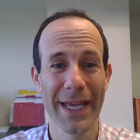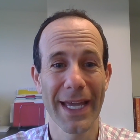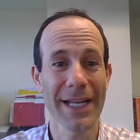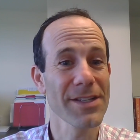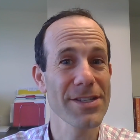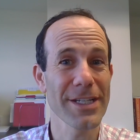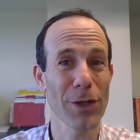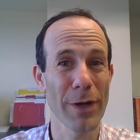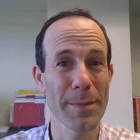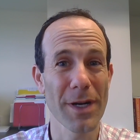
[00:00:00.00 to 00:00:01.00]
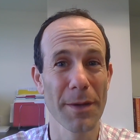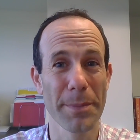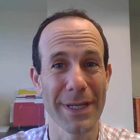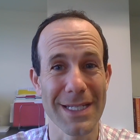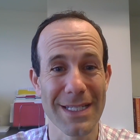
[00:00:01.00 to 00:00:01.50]
and CRM
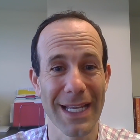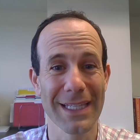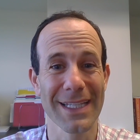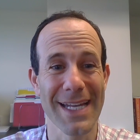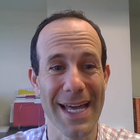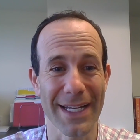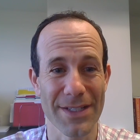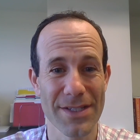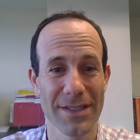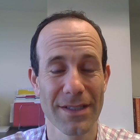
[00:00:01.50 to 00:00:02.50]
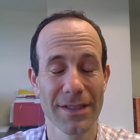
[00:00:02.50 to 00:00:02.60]
companies like Lanetix.